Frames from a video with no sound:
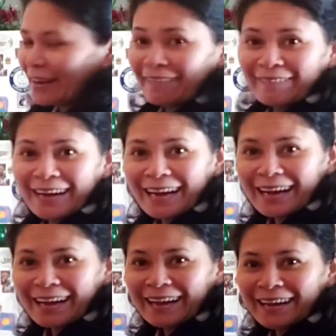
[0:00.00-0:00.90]

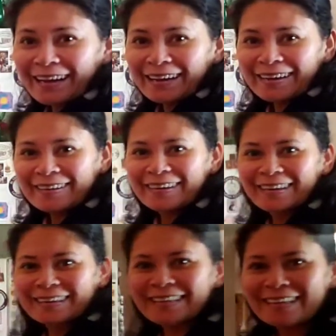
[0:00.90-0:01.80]
Wow.
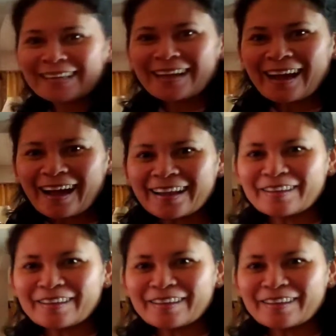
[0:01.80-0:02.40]
I